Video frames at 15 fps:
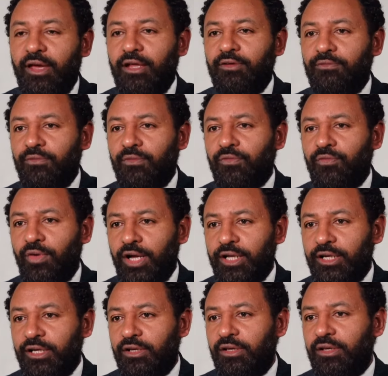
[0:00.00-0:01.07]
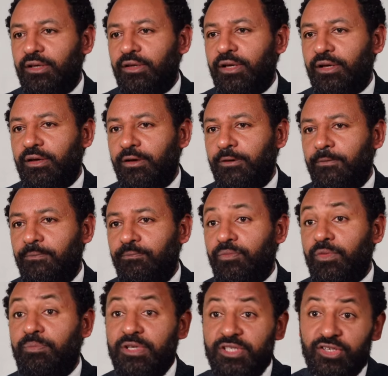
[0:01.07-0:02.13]
And finally,
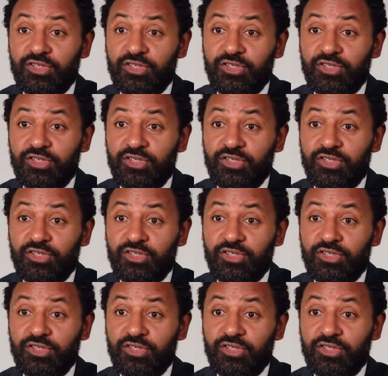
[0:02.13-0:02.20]
peace